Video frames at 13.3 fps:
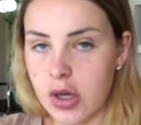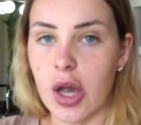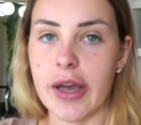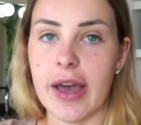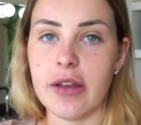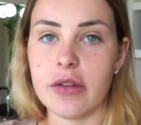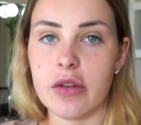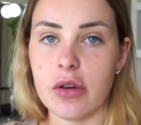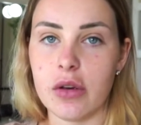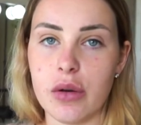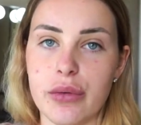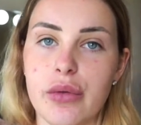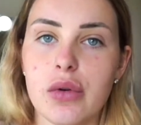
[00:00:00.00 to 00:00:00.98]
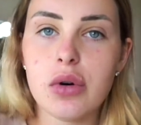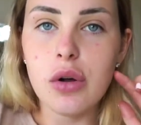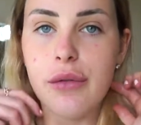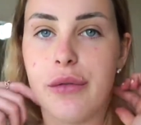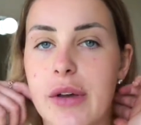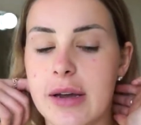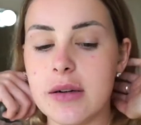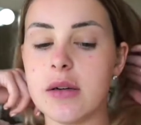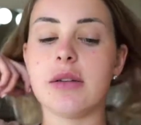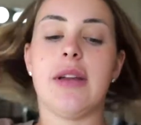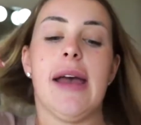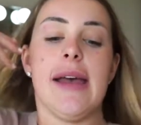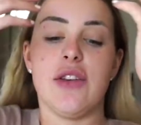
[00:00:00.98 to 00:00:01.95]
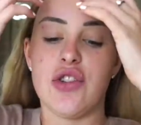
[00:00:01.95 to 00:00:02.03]
Okay, so for
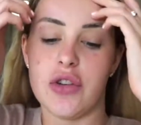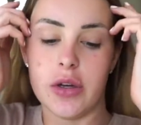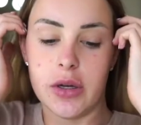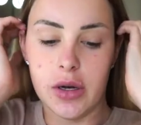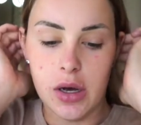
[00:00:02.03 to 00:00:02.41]
foundation,